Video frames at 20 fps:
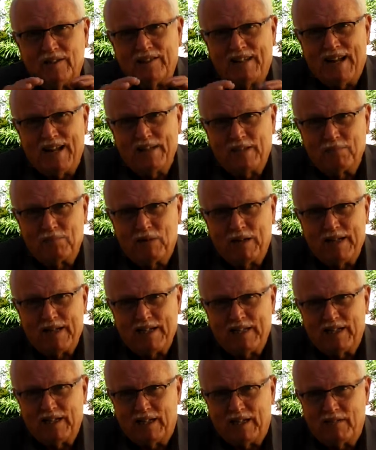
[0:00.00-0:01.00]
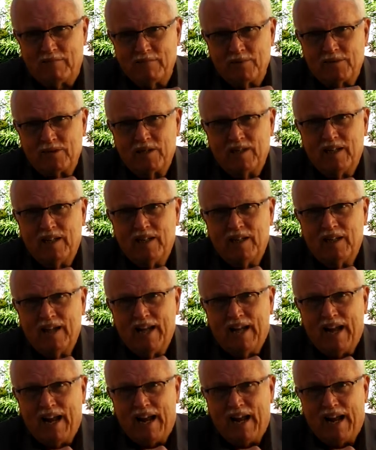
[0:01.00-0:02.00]
tenth plague comes
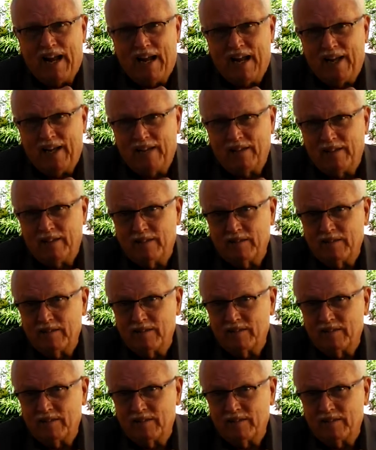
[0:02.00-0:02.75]
and